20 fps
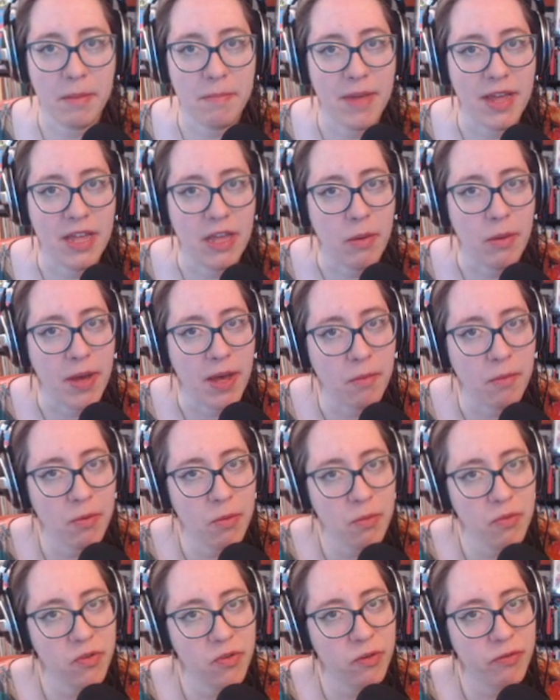met you at. What
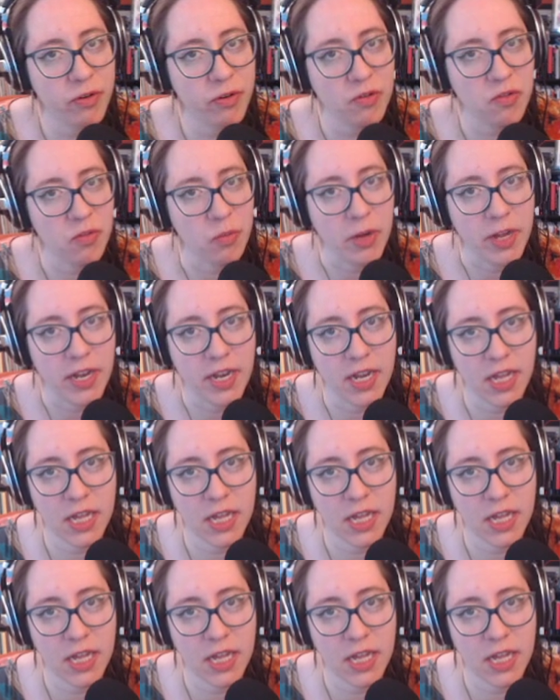was your first one?